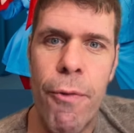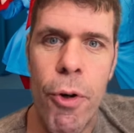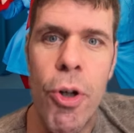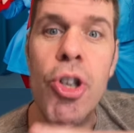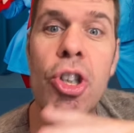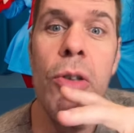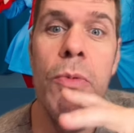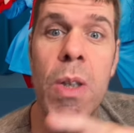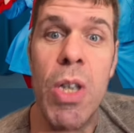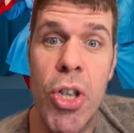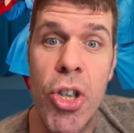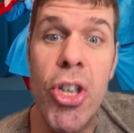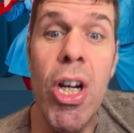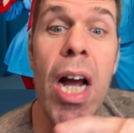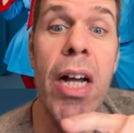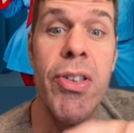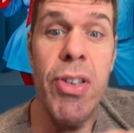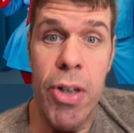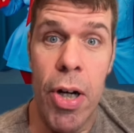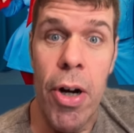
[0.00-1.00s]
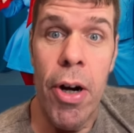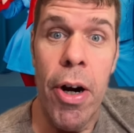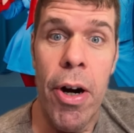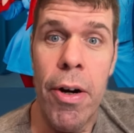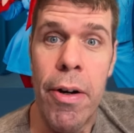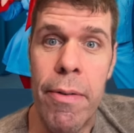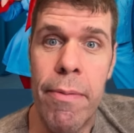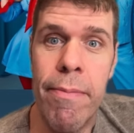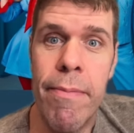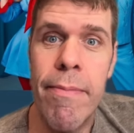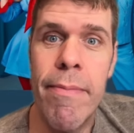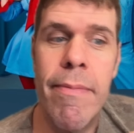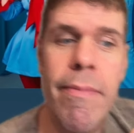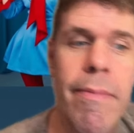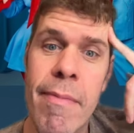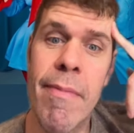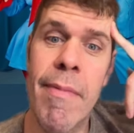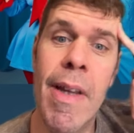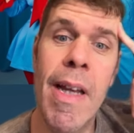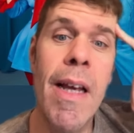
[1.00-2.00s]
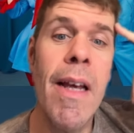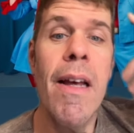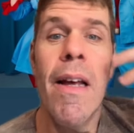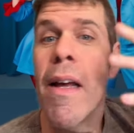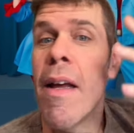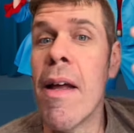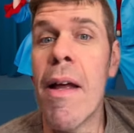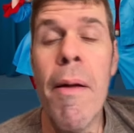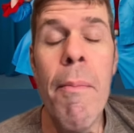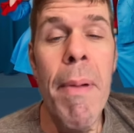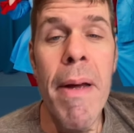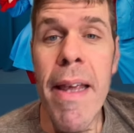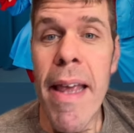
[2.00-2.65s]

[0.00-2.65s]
with just her. But yeah,